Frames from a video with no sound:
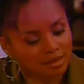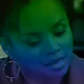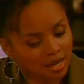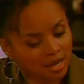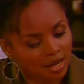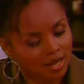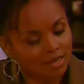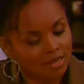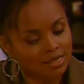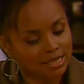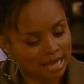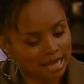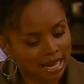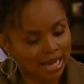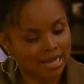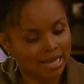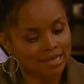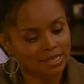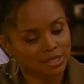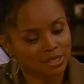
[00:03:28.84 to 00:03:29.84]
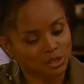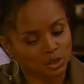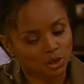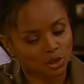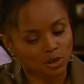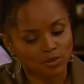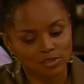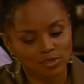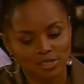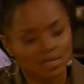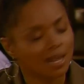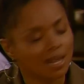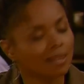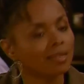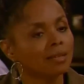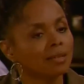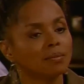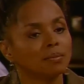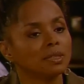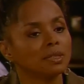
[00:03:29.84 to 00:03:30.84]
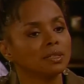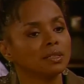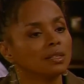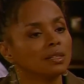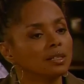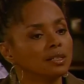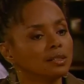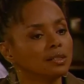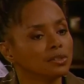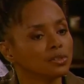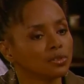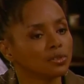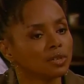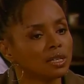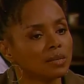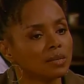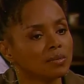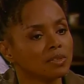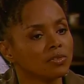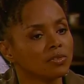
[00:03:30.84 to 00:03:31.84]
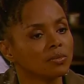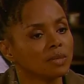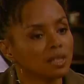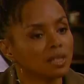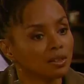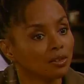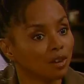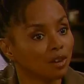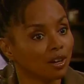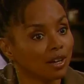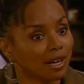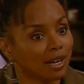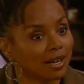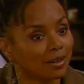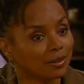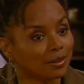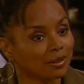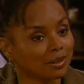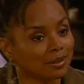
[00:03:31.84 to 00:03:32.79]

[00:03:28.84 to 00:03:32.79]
that uh, Tad deserves nothing but good dreams from here on out.